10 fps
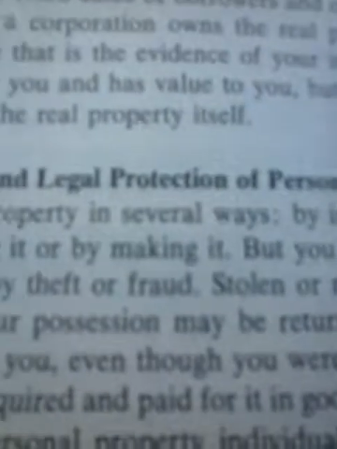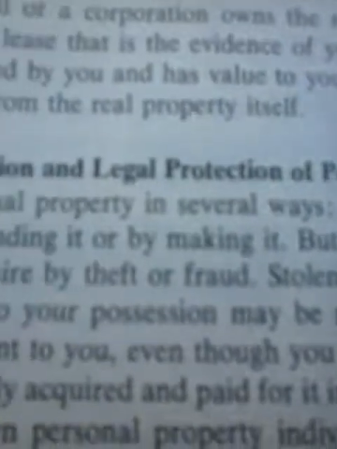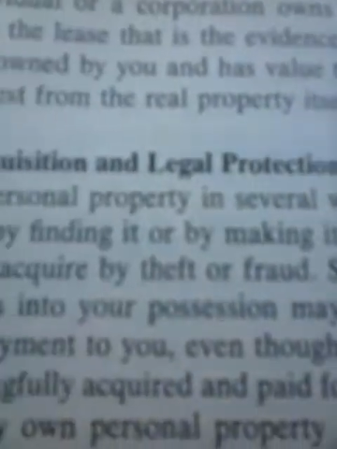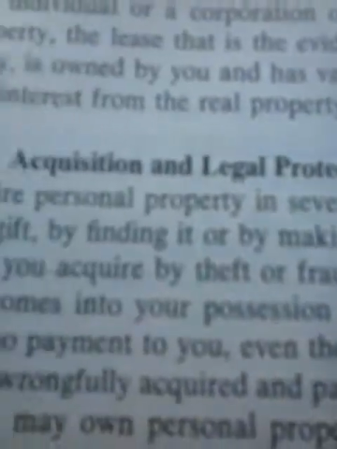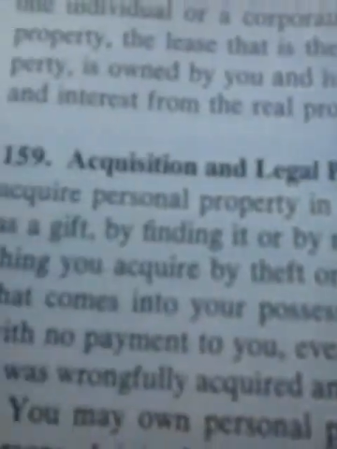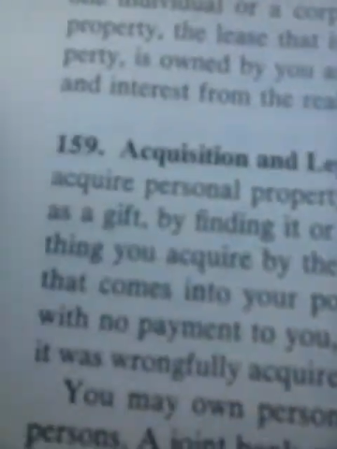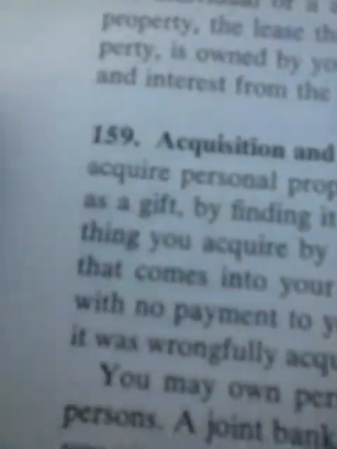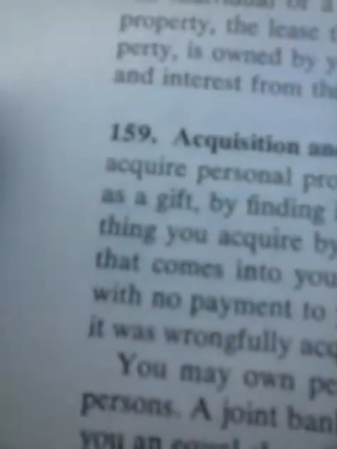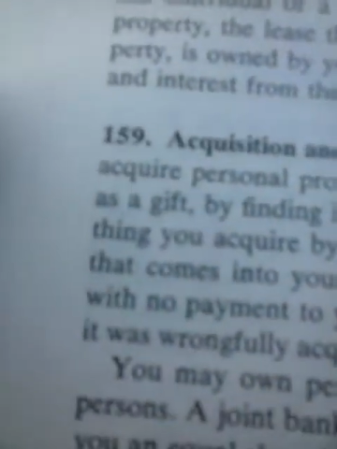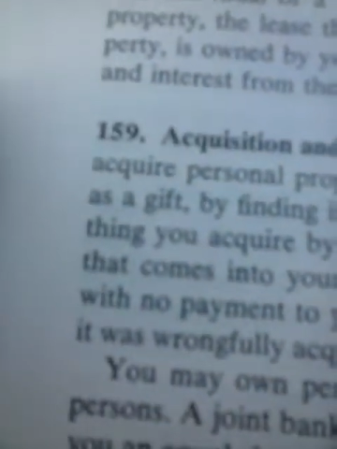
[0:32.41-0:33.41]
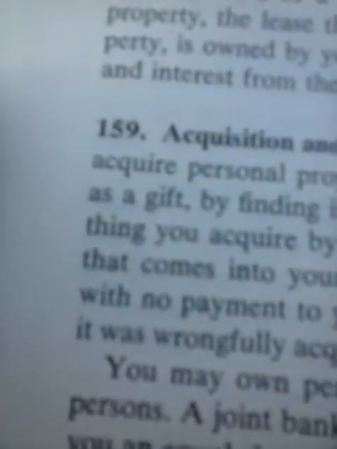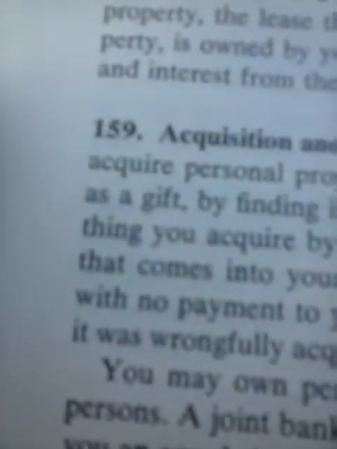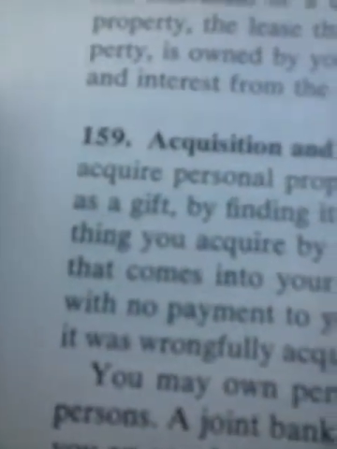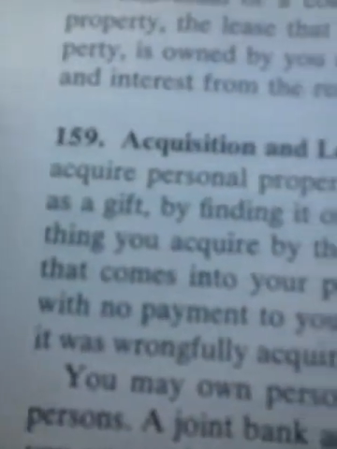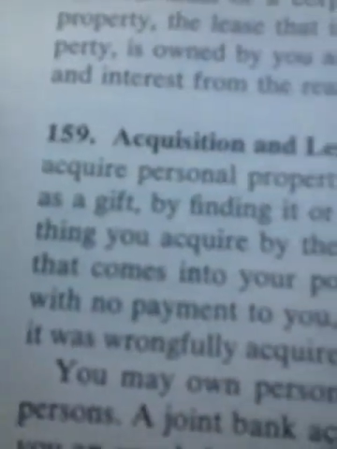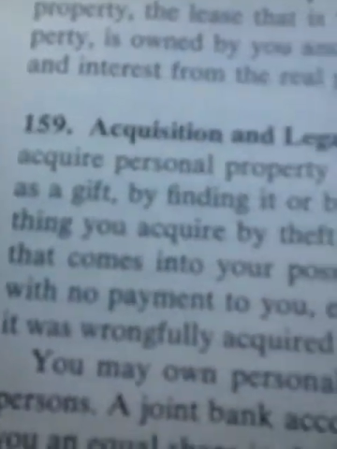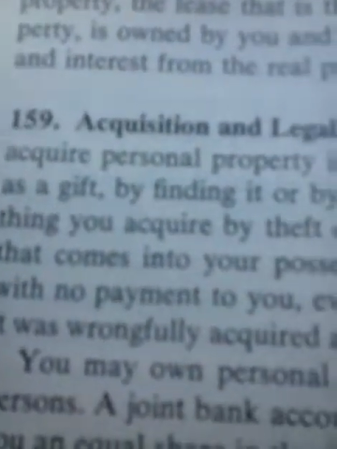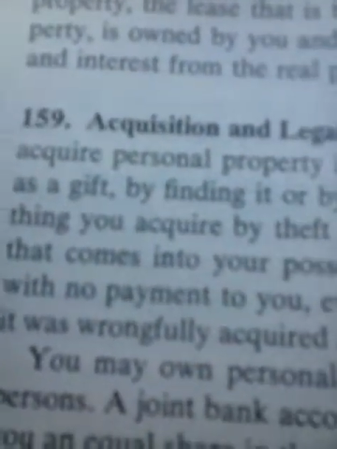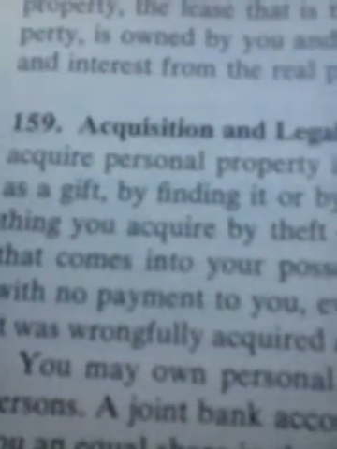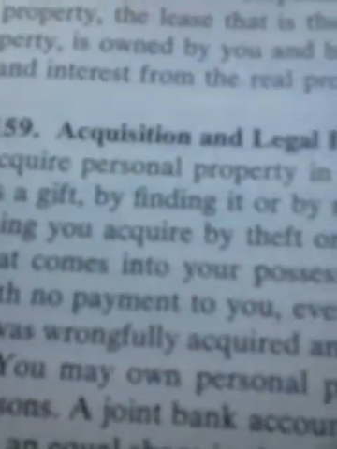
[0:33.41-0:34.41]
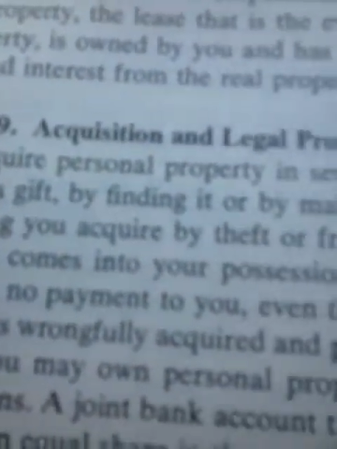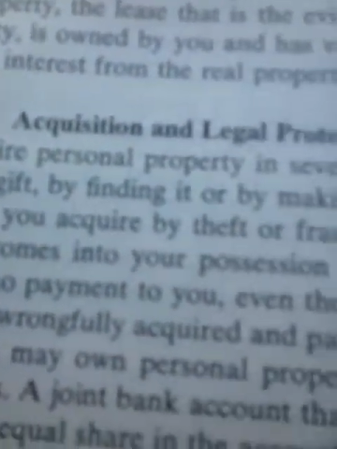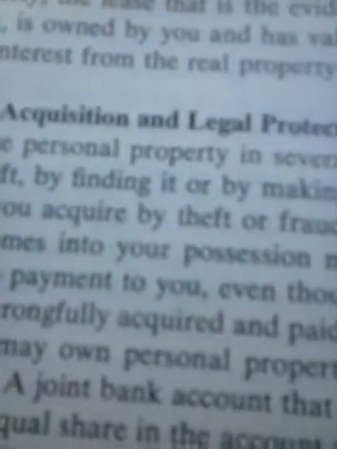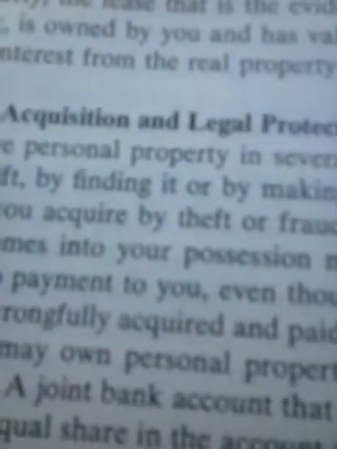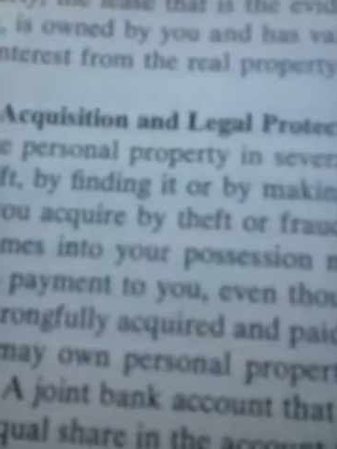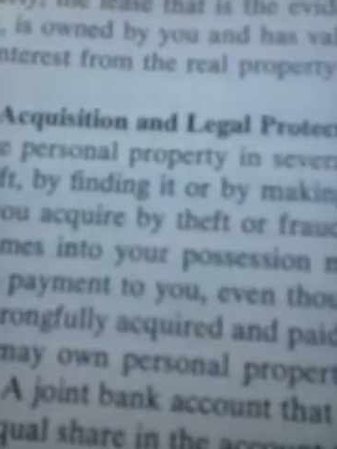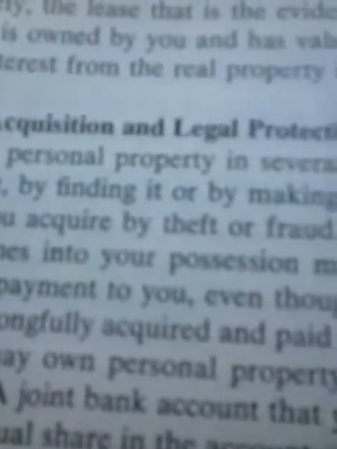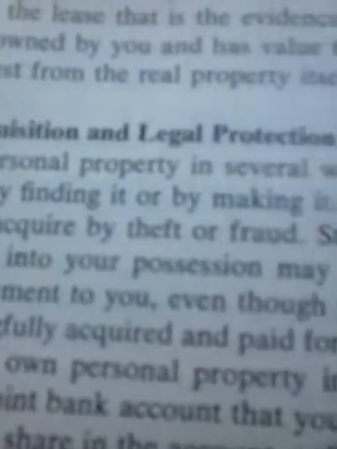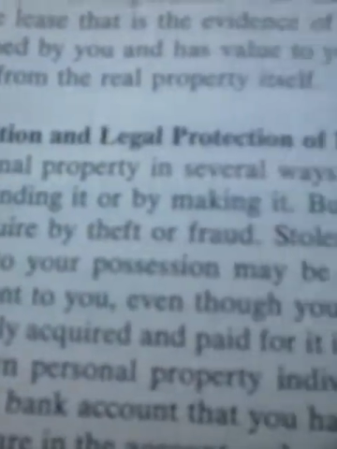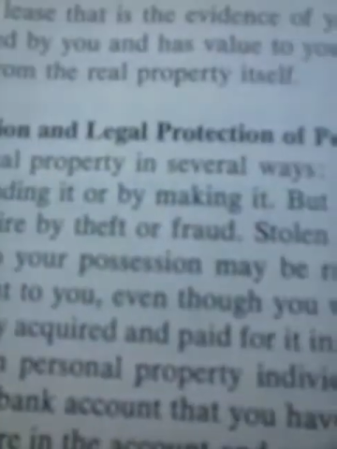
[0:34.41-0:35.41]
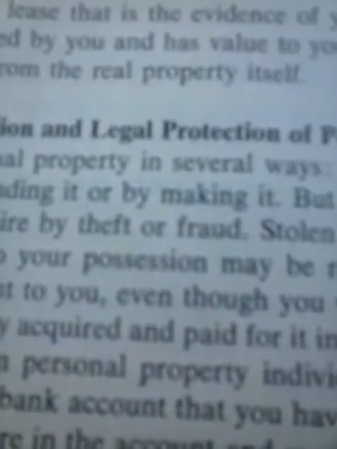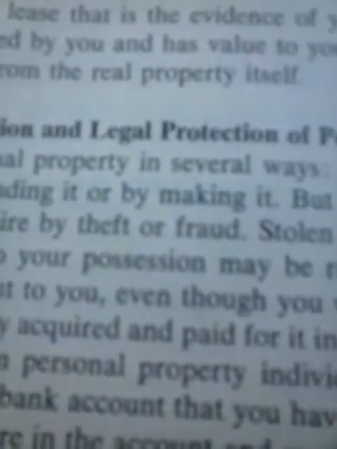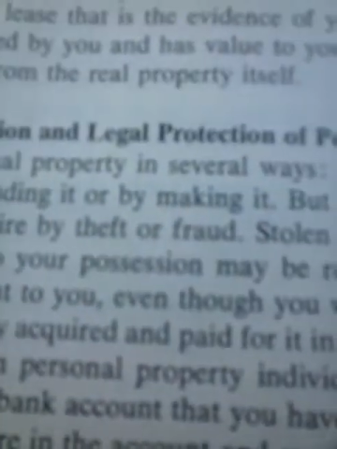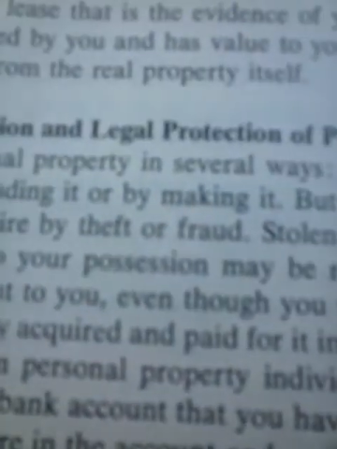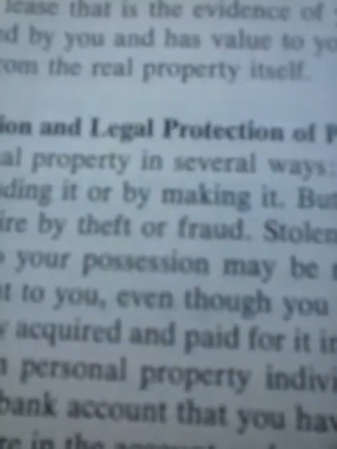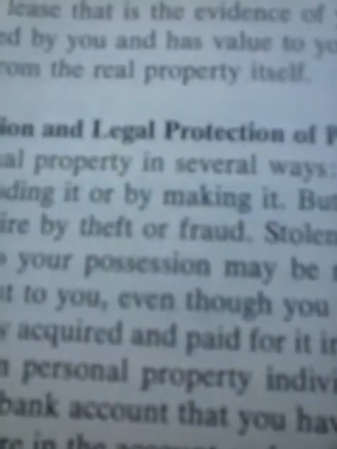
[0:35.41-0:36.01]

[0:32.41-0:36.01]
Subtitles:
Nobody's mouth can be seen.